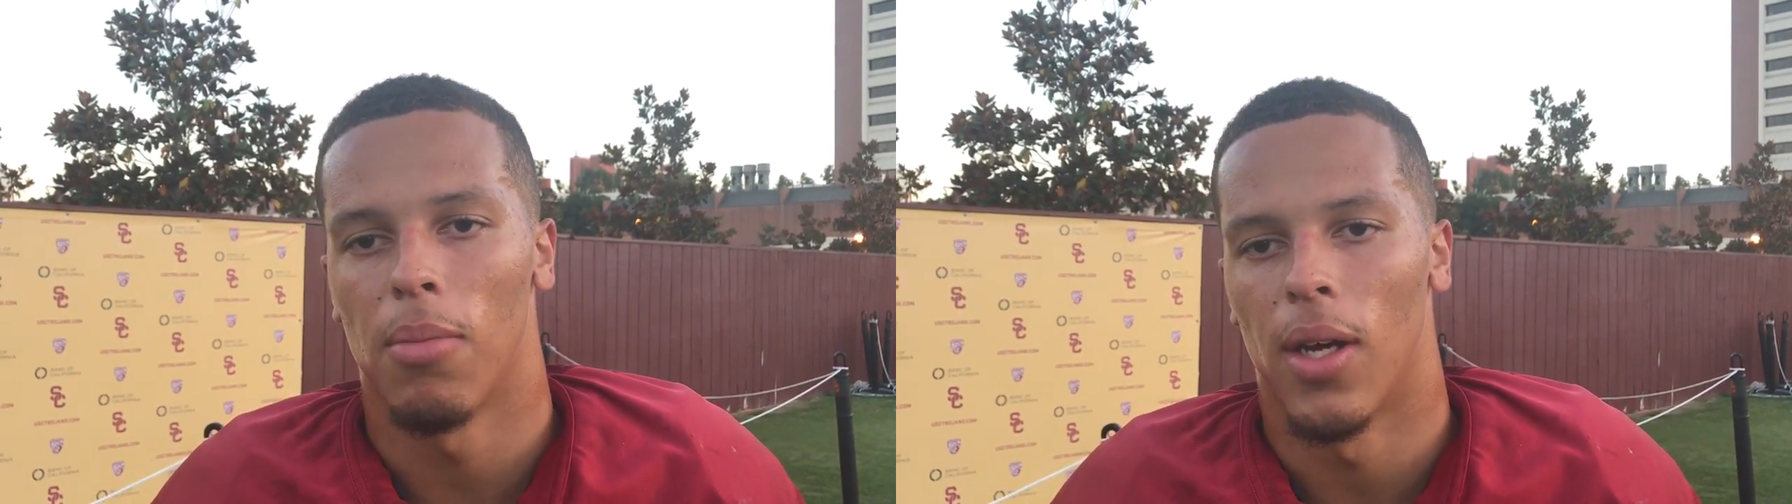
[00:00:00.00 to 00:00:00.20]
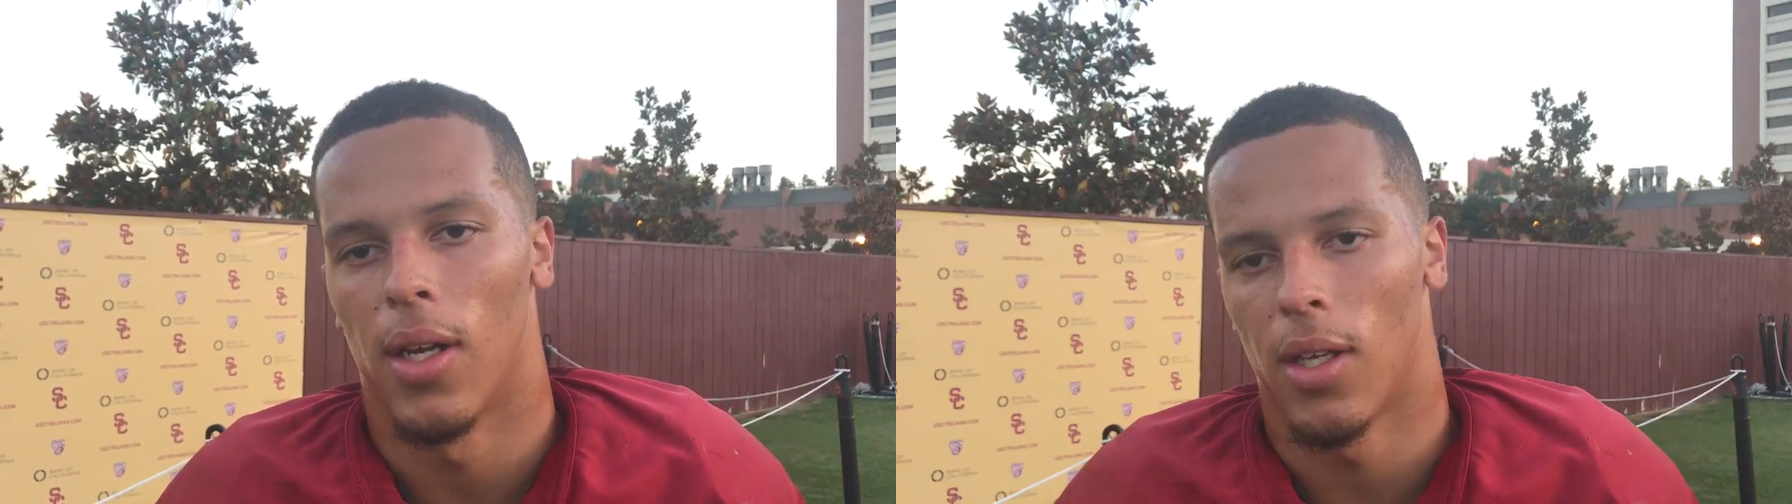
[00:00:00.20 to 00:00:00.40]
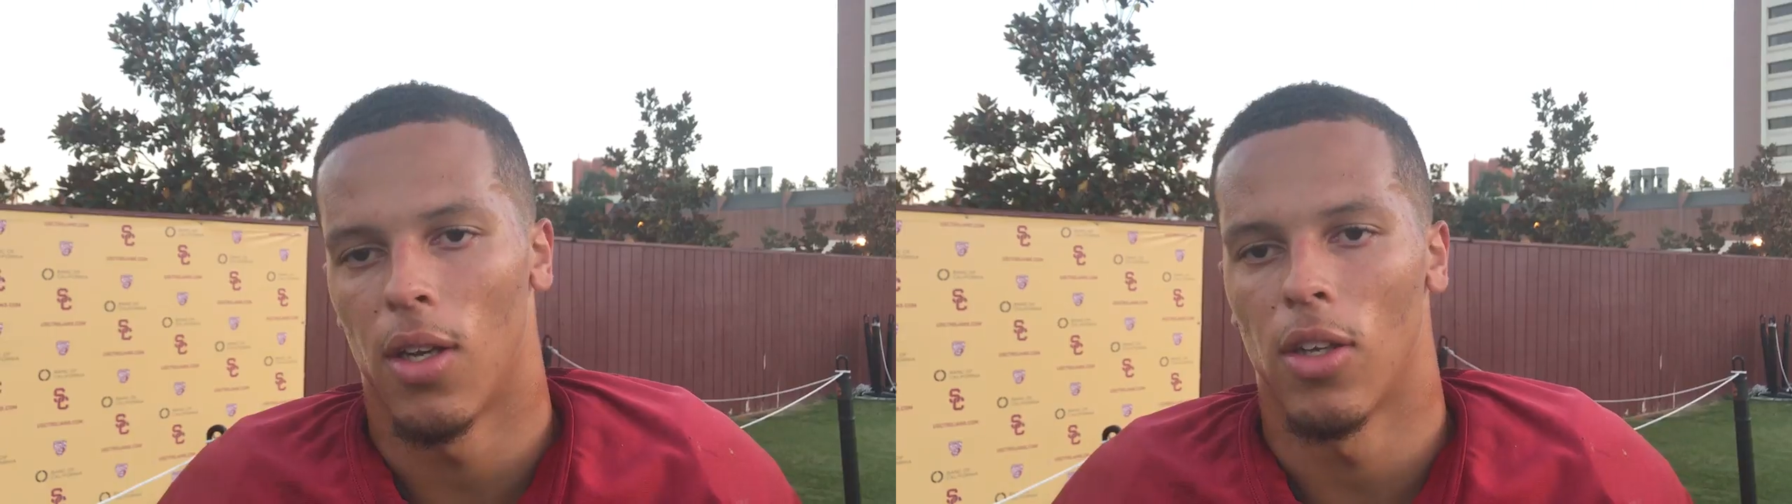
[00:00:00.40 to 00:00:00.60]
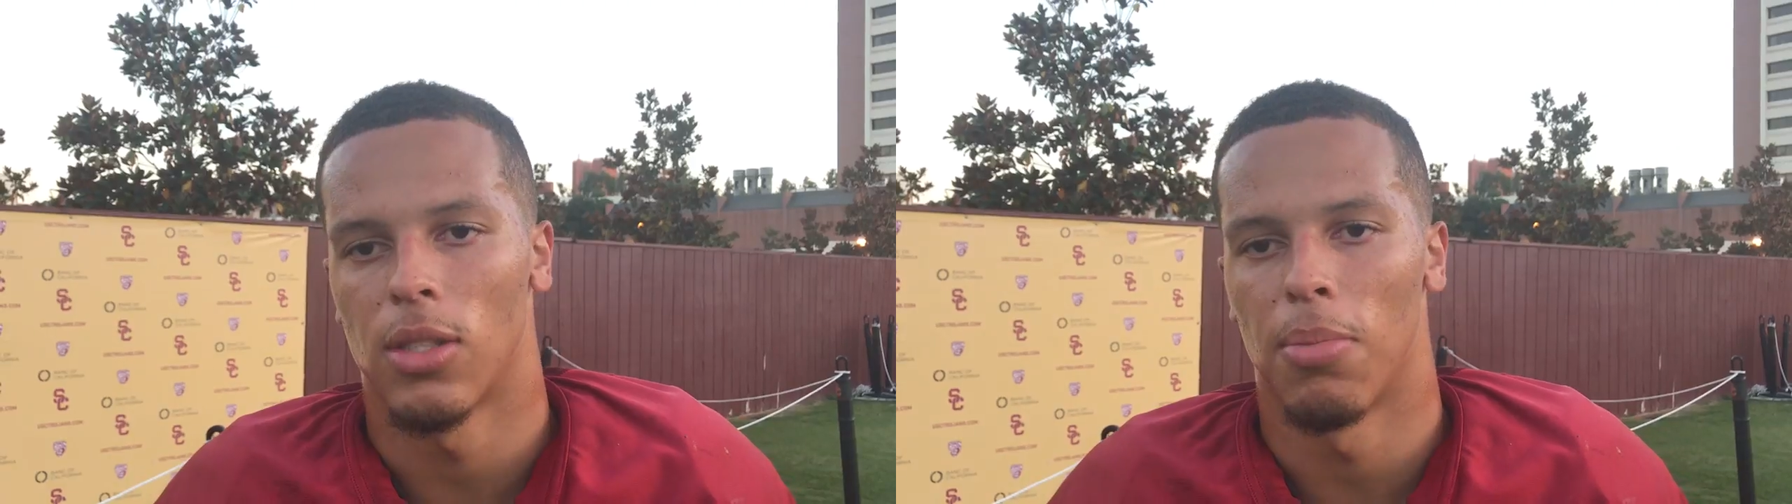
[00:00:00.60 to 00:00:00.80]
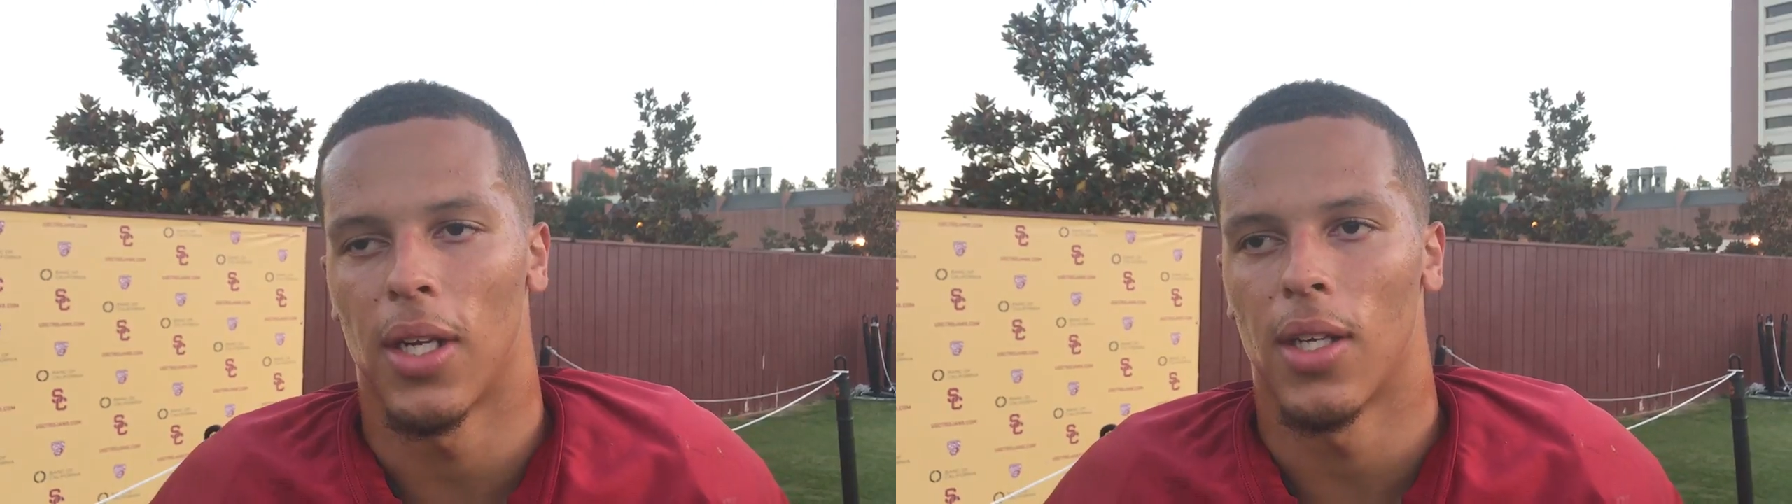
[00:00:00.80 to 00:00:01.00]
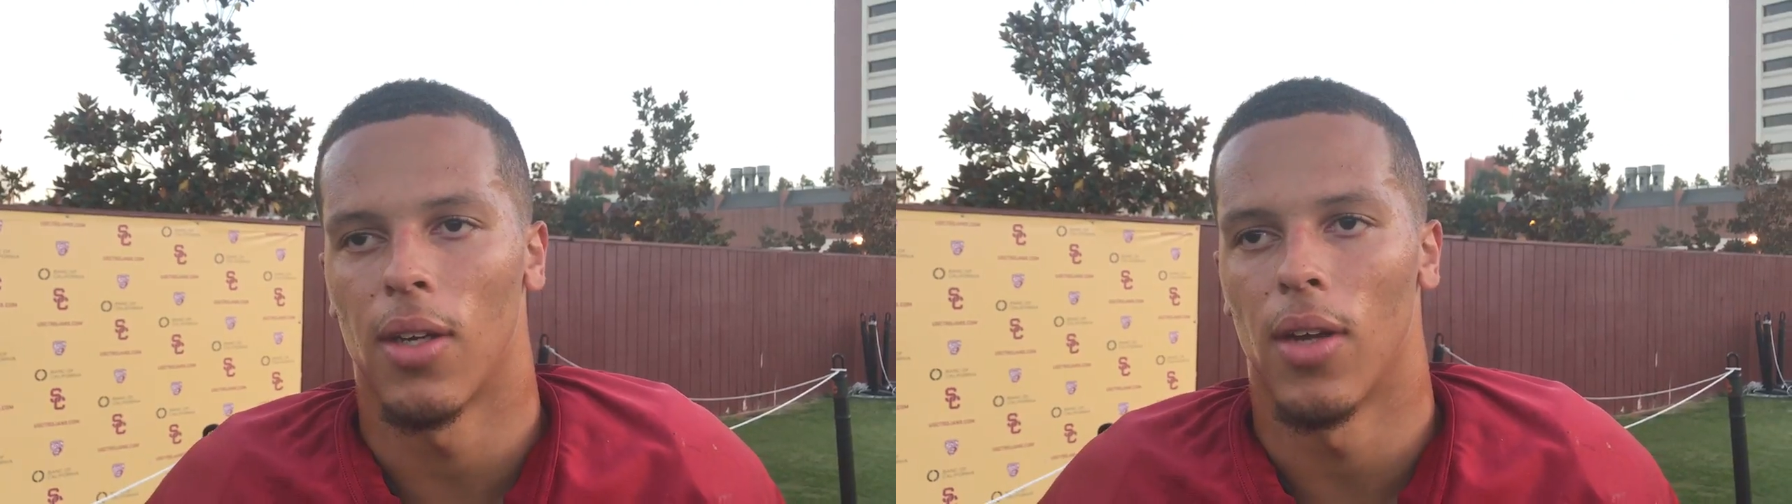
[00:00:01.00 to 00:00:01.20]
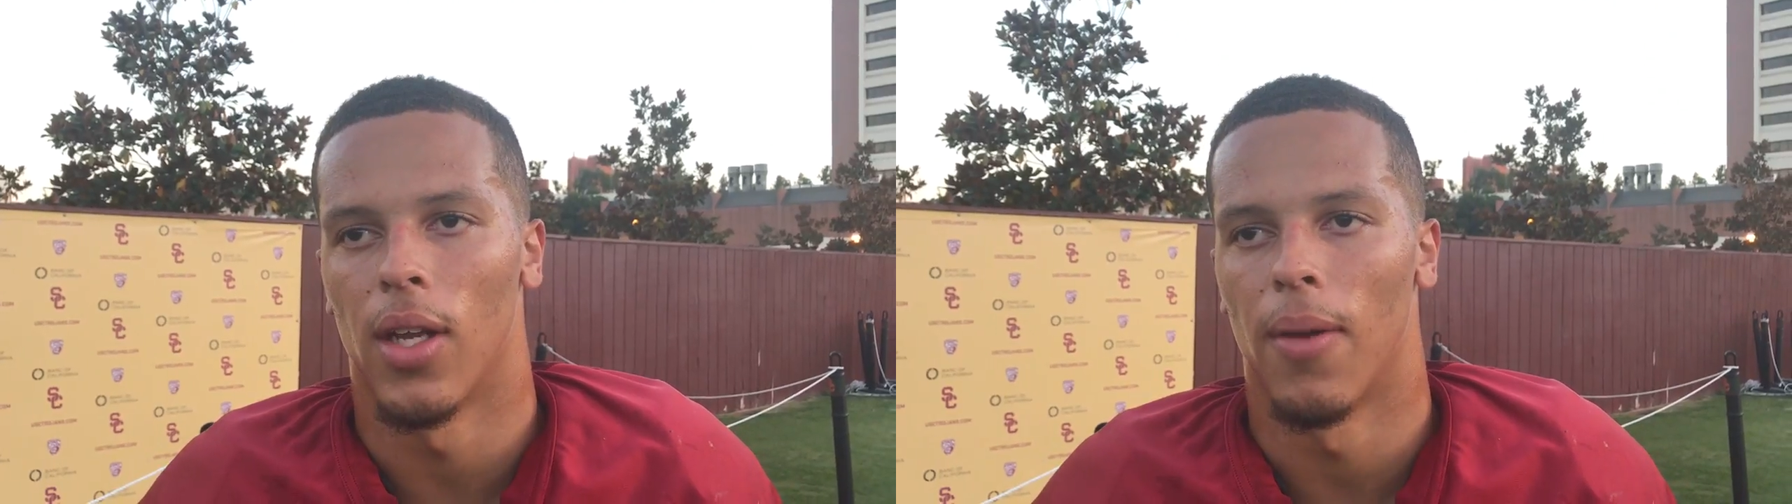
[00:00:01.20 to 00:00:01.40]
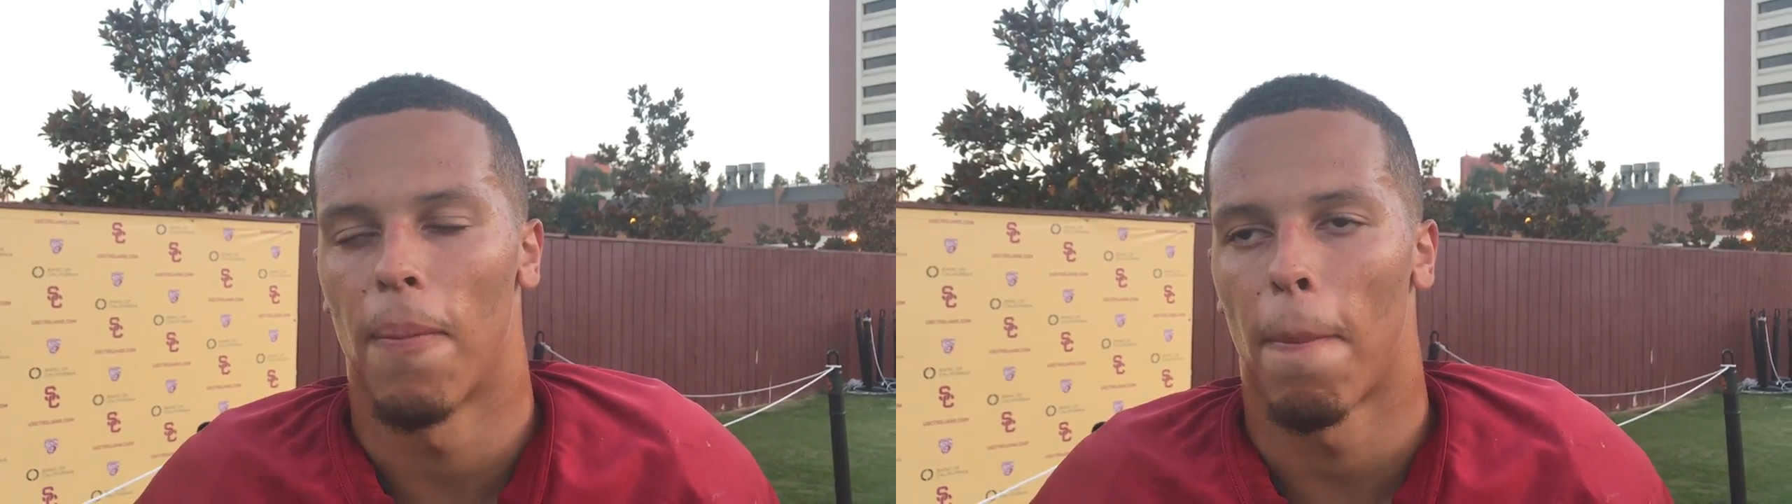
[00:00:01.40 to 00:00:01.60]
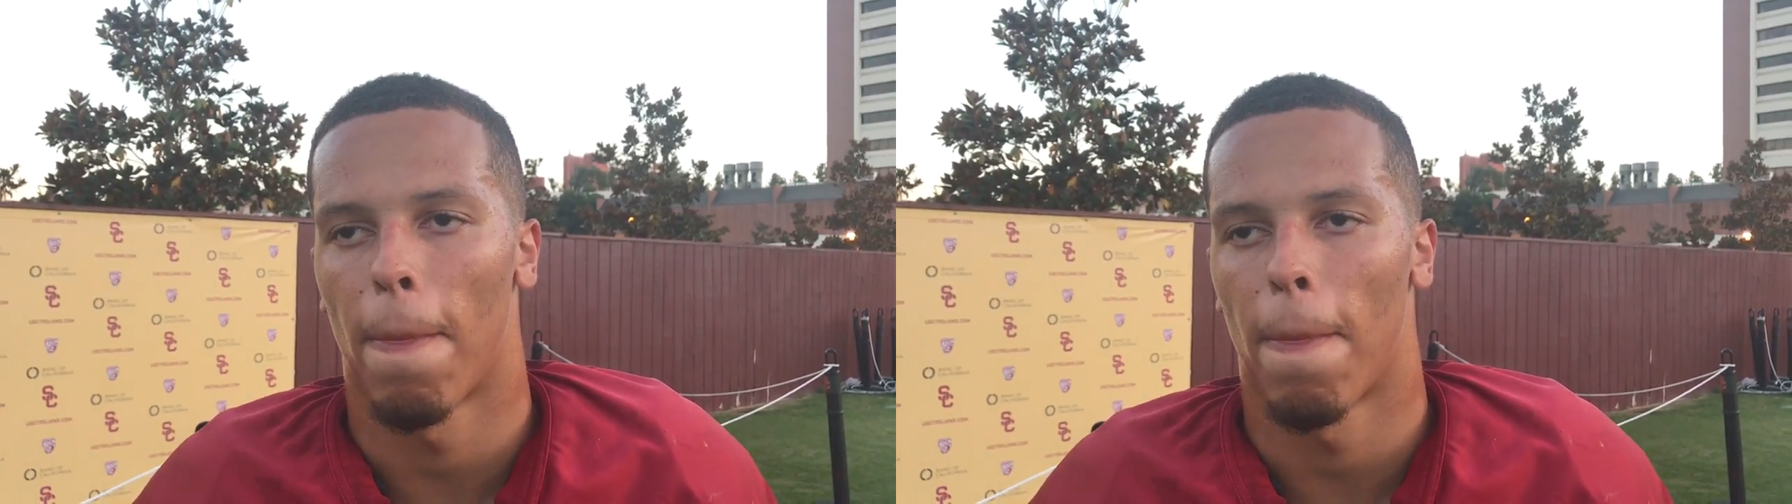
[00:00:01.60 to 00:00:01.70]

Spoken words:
but, you know, it's a big deal, and